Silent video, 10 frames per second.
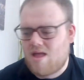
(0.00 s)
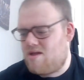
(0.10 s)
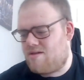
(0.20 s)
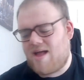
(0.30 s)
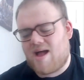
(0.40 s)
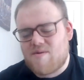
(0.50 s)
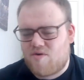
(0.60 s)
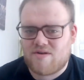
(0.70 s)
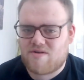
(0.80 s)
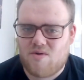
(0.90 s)

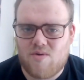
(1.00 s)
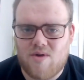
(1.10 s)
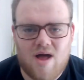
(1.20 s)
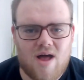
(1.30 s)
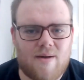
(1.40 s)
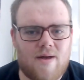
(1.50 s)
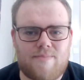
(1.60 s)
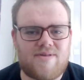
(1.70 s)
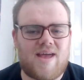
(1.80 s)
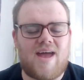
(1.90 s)
Nakamura's all
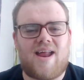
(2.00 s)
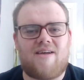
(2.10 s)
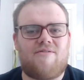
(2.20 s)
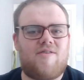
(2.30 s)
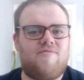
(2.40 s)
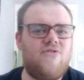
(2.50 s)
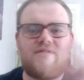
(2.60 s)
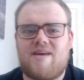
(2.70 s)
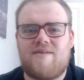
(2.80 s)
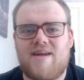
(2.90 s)
upset and angry.
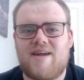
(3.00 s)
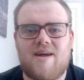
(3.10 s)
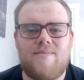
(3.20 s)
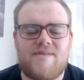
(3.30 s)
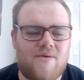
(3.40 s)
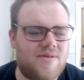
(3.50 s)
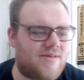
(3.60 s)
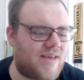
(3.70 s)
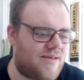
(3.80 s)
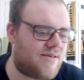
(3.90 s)
Rusev then comes out and
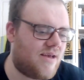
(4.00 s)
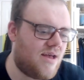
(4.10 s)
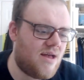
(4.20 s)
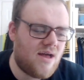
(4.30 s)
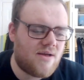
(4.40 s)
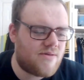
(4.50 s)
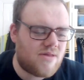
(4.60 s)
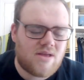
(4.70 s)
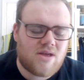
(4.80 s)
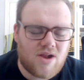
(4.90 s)
says
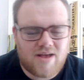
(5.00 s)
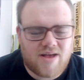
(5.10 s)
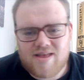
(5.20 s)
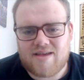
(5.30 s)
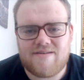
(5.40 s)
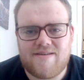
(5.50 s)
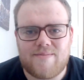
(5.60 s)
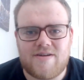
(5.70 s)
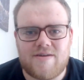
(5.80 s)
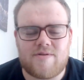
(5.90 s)
the United States
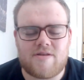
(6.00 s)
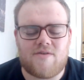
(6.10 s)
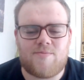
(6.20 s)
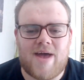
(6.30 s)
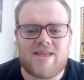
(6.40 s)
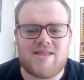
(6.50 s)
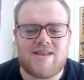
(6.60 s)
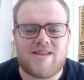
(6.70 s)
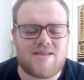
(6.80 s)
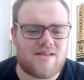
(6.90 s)
Championship deserves better than
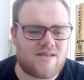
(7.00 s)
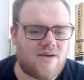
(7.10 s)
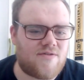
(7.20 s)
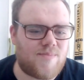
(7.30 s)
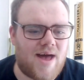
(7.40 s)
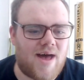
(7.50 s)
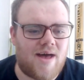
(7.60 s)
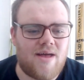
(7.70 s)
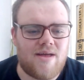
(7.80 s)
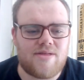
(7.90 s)
this. It deserves better
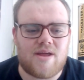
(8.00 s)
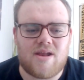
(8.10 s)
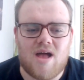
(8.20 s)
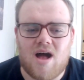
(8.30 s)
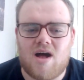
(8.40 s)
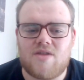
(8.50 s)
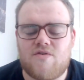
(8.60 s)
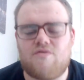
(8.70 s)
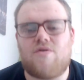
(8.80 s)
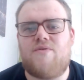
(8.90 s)
than
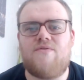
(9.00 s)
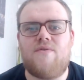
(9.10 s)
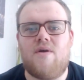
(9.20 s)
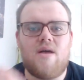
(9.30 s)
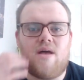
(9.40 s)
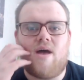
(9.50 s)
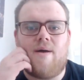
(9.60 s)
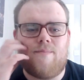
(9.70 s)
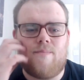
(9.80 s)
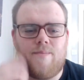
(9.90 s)
R-Truth
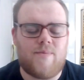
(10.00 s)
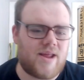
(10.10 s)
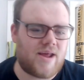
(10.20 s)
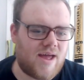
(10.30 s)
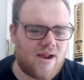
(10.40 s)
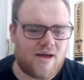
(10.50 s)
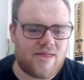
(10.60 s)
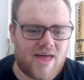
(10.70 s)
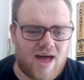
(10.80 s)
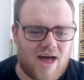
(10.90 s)
winning it like
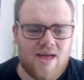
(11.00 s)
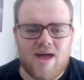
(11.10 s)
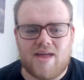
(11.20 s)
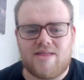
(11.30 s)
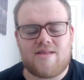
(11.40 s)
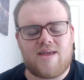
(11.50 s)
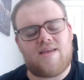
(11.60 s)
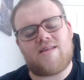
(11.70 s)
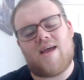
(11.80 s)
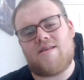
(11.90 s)
that. And he
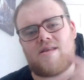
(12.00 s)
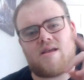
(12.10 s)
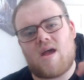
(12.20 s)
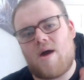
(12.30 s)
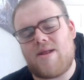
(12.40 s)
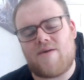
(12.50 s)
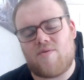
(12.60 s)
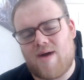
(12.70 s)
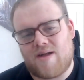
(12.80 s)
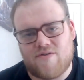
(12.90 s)
says, come and have a
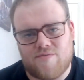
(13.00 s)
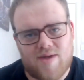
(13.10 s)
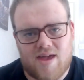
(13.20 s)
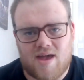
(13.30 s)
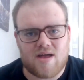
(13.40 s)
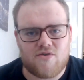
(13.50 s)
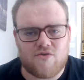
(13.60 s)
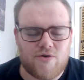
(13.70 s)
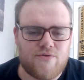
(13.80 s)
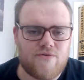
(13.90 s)
match with me,
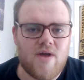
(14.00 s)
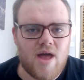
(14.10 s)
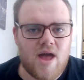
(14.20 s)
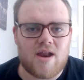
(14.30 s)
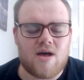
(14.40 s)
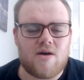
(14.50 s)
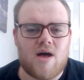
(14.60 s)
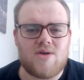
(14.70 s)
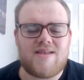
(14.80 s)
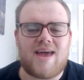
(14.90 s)
Truth, and
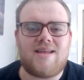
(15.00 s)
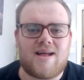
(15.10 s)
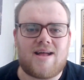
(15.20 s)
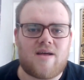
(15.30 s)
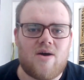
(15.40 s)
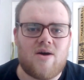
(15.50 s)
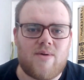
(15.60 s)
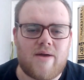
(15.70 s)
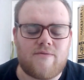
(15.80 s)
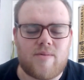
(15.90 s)
I'll take that title
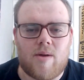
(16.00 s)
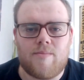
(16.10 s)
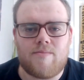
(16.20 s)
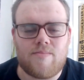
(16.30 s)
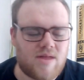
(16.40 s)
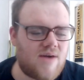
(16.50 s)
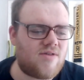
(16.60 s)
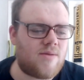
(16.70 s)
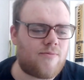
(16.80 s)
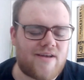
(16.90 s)
away from you and give it
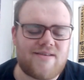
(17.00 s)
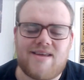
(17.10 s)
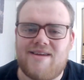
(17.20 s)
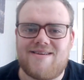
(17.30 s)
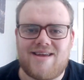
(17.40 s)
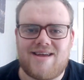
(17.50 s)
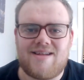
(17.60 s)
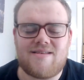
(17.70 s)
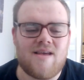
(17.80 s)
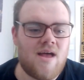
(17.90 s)
the prestige it
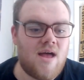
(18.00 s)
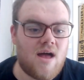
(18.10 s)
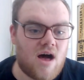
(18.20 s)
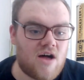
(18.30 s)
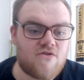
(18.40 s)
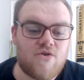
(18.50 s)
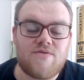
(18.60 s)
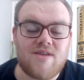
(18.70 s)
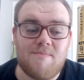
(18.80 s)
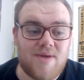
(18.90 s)
needs. R-Truth
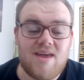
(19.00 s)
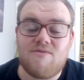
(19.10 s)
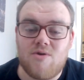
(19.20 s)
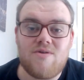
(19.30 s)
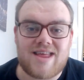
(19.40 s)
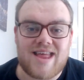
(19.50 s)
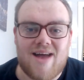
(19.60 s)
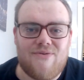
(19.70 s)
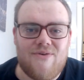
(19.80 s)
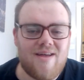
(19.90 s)
then beat
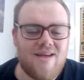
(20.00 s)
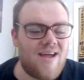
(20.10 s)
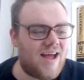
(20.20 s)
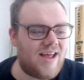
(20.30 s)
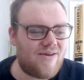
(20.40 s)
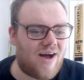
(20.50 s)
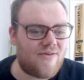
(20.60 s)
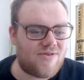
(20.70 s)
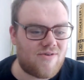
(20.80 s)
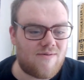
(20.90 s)
Rusev
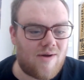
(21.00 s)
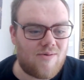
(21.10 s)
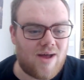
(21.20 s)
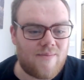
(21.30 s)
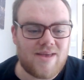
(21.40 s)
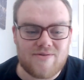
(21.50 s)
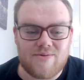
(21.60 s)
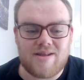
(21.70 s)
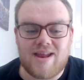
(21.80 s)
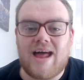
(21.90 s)
after a roll-up. This
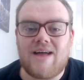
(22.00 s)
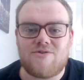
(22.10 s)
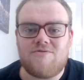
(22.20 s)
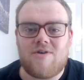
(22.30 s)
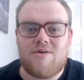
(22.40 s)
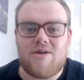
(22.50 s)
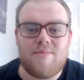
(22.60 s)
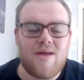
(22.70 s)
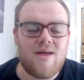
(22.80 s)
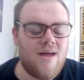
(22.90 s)
one, an actual
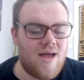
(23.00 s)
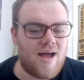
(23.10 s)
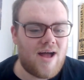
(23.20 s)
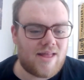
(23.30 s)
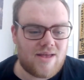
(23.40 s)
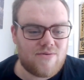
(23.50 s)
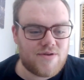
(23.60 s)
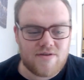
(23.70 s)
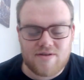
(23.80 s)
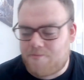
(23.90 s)
roll-up. It was
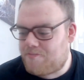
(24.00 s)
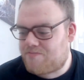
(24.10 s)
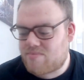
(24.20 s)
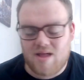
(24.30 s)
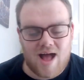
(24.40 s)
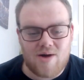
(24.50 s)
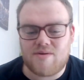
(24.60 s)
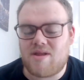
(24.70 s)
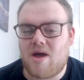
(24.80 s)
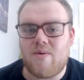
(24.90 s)
just out
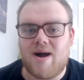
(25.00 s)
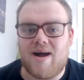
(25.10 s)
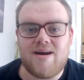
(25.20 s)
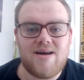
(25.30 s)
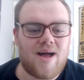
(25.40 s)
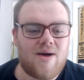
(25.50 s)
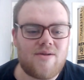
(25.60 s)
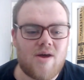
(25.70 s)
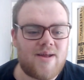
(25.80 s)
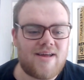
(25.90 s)
of nowhere.
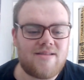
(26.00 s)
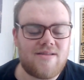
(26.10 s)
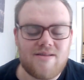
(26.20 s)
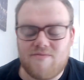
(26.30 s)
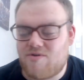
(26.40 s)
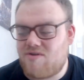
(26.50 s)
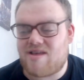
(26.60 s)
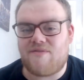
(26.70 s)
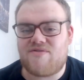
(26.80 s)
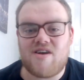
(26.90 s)
And then
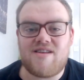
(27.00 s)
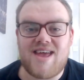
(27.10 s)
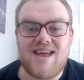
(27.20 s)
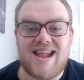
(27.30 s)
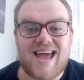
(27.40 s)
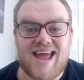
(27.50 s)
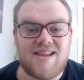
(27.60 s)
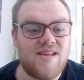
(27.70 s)
Rusev turned heel again.